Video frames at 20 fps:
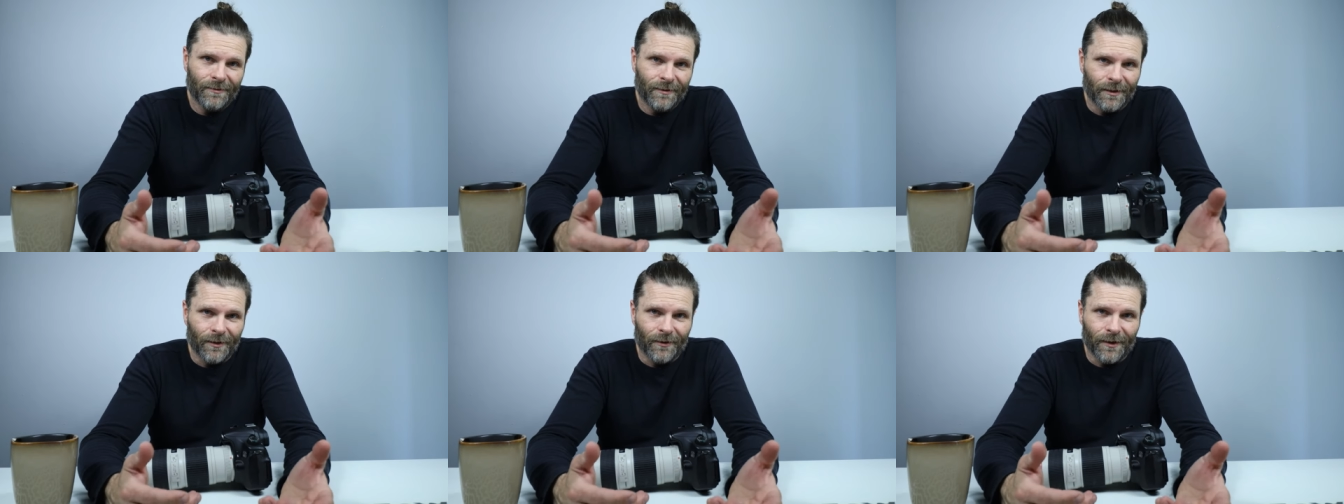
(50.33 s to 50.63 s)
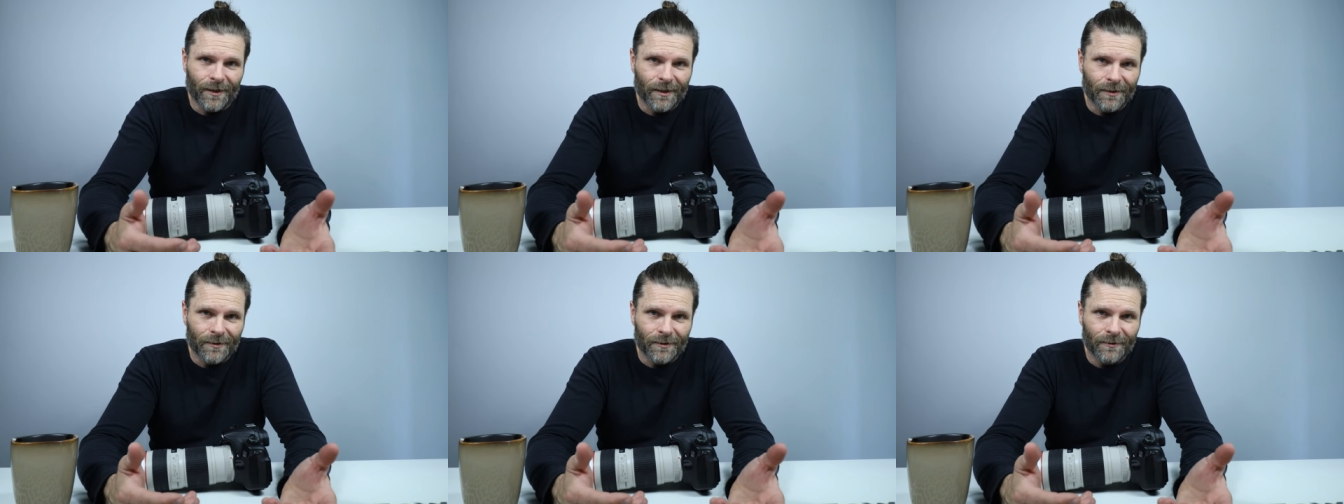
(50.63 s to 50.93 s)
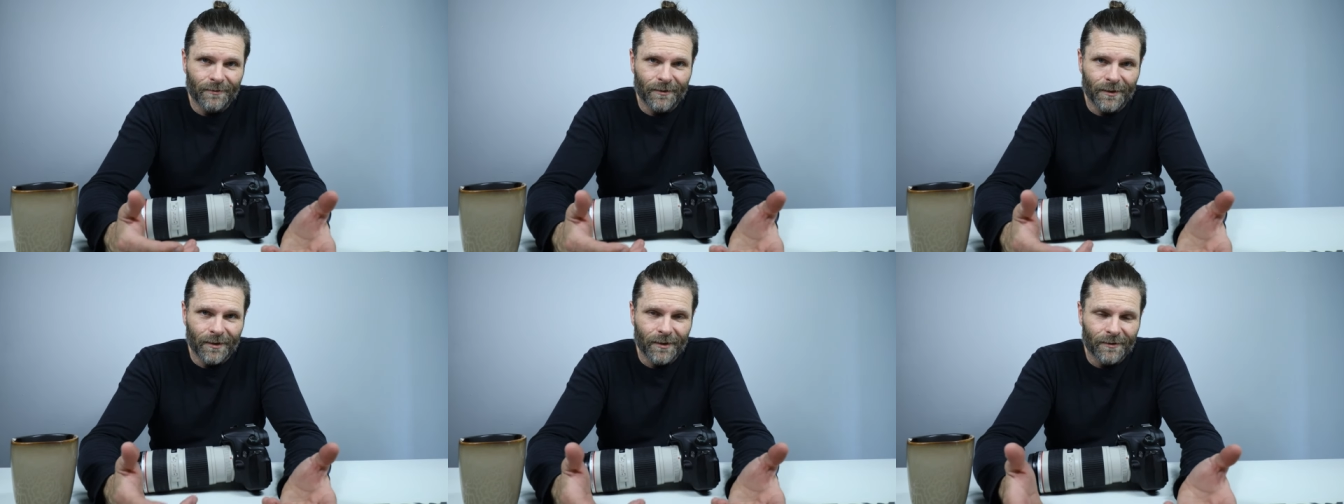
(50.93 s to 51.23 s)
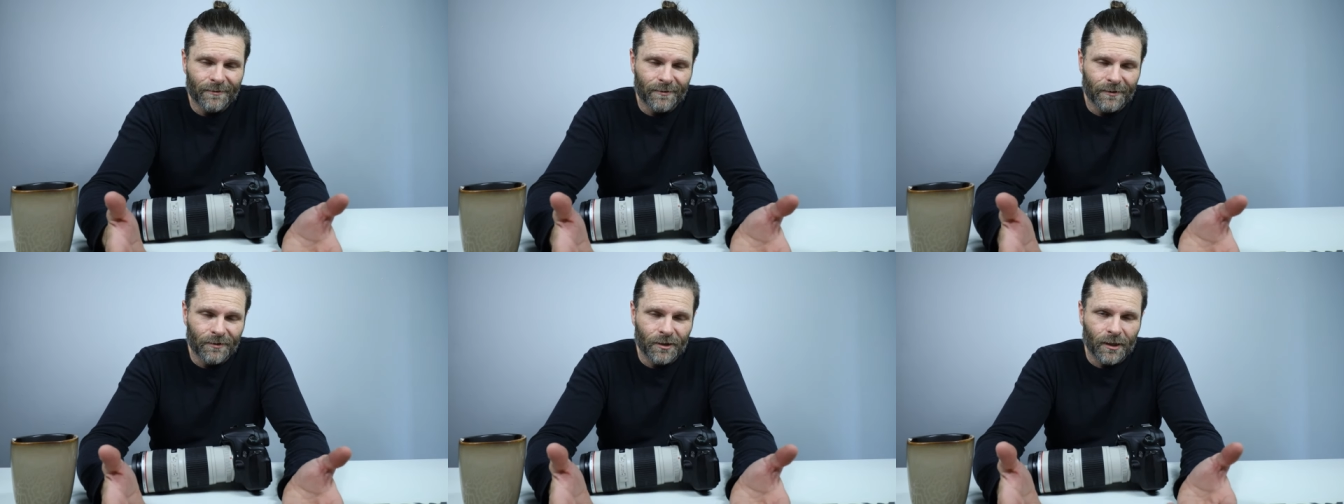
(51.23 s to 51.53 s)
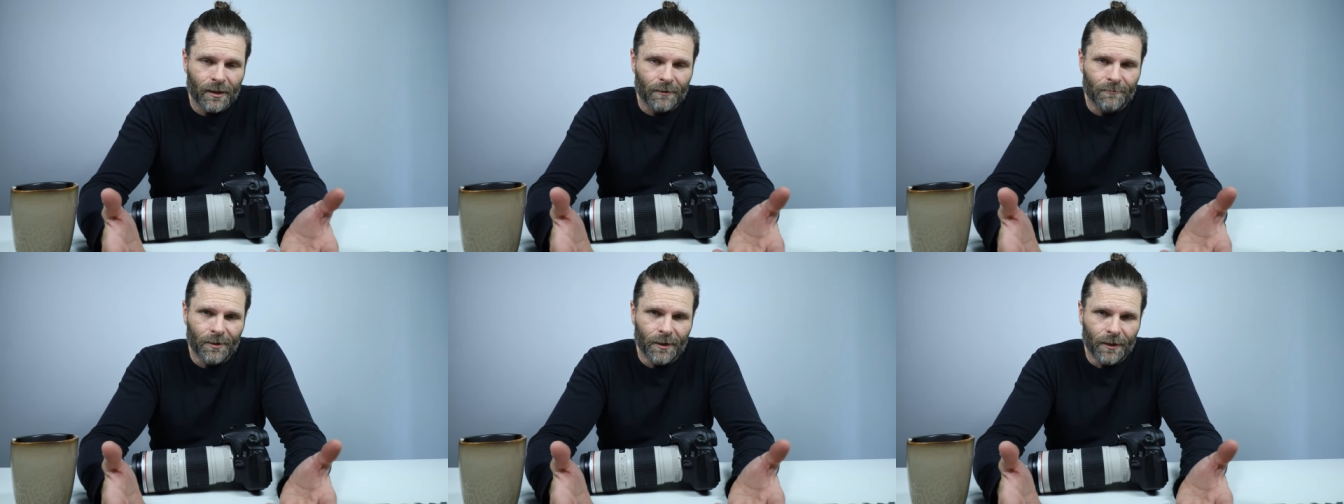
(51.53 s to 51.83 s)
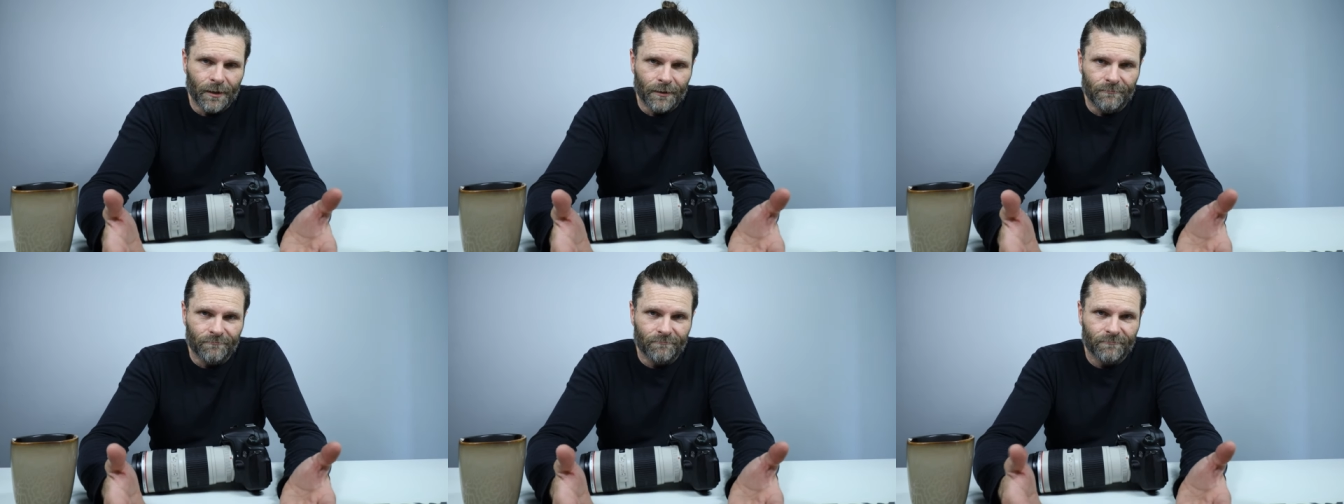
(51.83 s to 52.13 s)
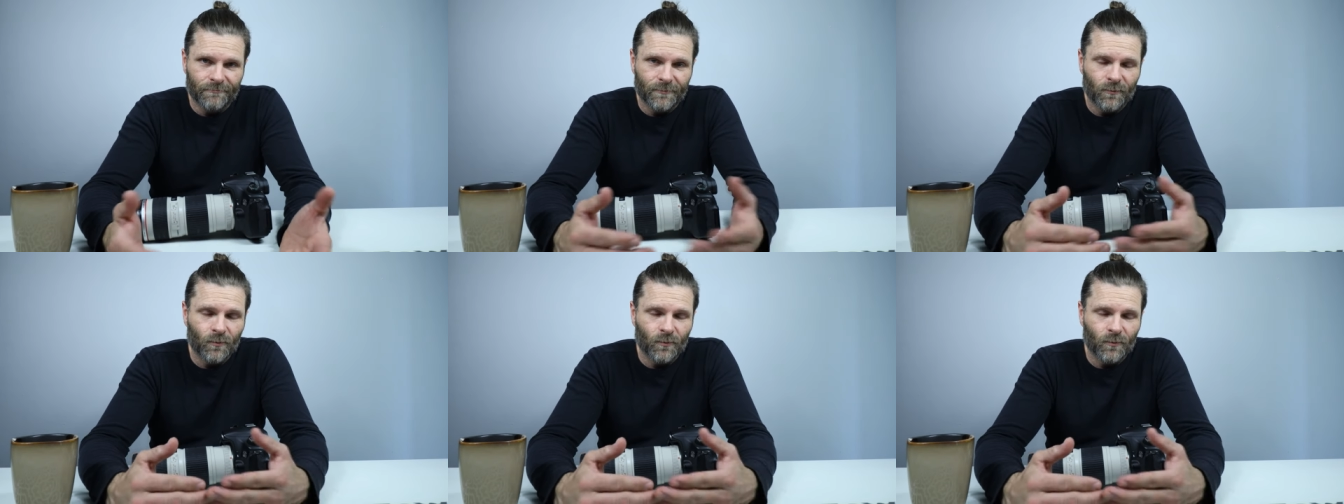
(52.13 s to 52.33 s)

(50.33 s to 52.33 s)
you know, it gets the job done,